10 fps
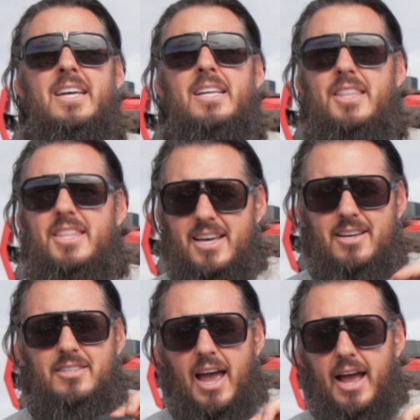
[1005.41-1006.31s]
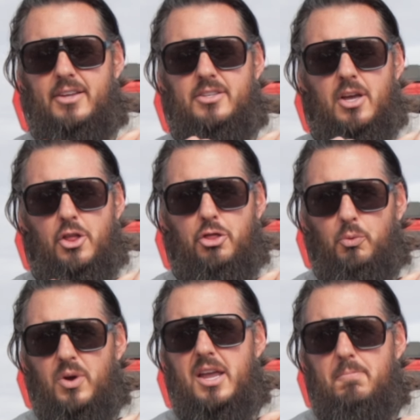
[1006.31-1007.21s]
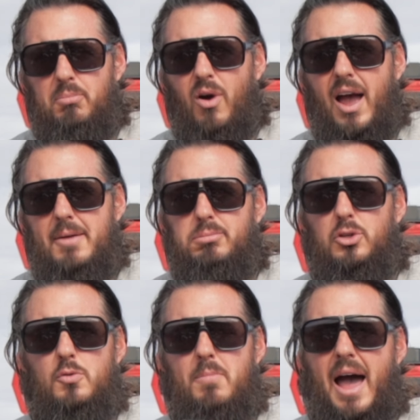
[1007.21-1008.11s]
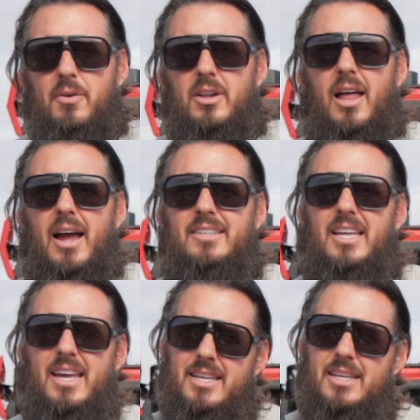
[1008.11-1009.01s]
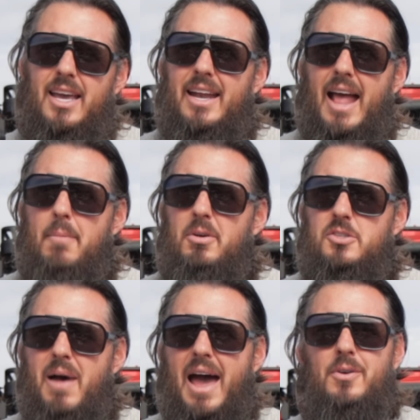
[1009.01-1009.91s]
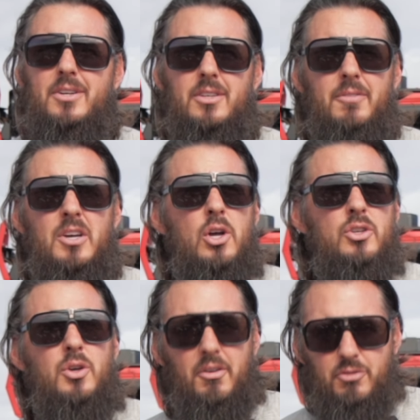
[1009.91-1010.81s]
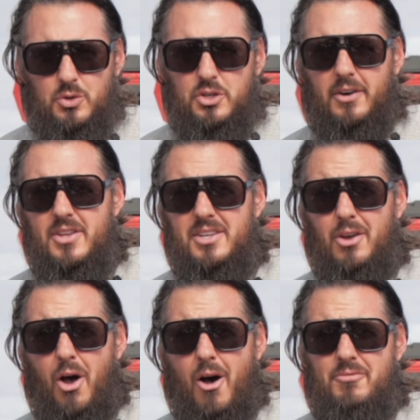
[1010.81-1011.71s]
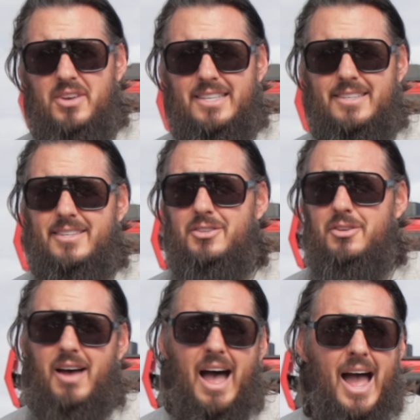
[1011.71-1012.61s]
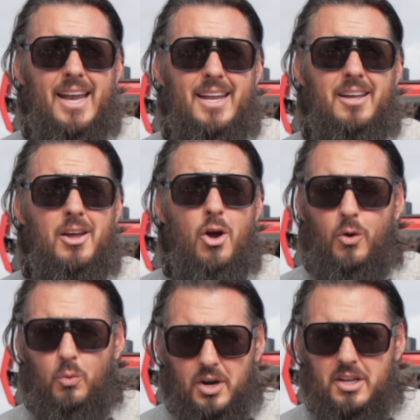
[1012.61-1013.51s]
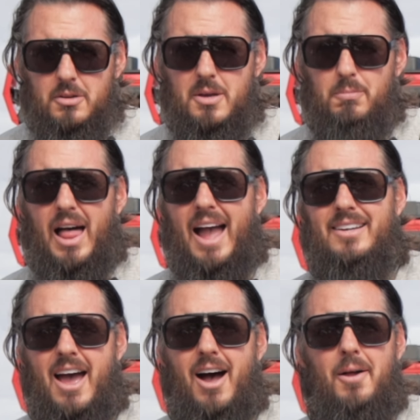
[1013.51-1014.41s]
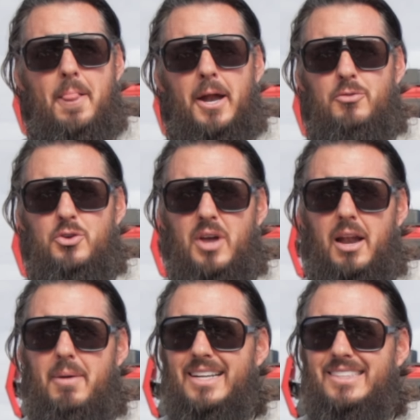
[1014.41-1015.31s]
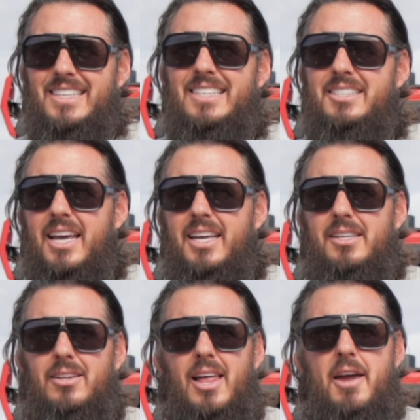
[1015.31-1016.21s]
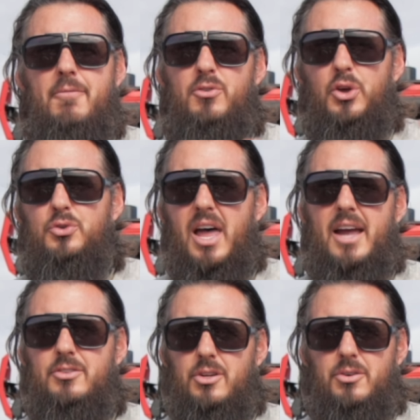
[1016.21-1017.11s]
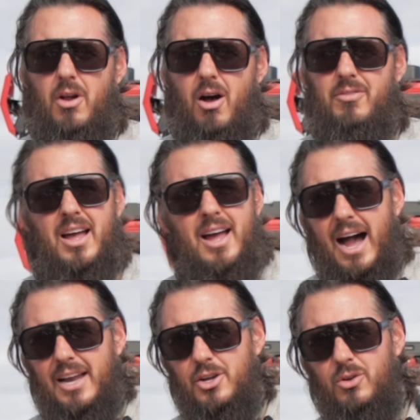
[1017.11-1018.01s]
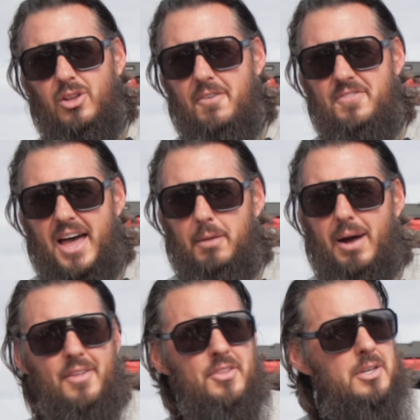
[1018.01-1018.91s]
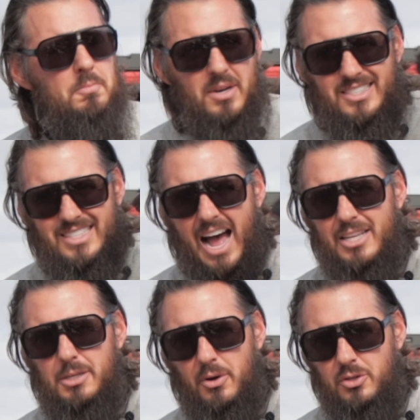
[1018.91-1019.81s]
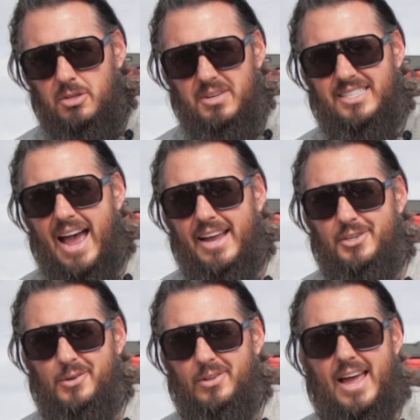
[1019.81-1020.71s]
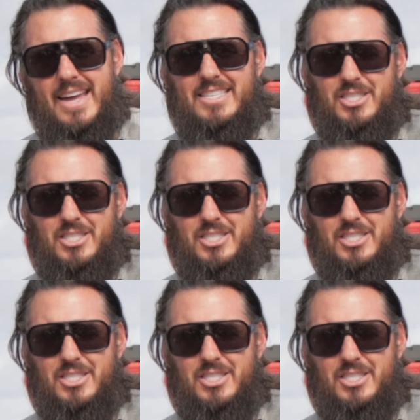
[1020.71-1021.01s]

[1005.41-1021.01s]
This has 3 bright blue battery lights that indicate how much battery is left. So if you turn this off in the sense of hiding or wanting to be blacked out, you got about a 10-second delay for those lights to turn off. I don't love that about this, but it's not supposed to be a tactical light,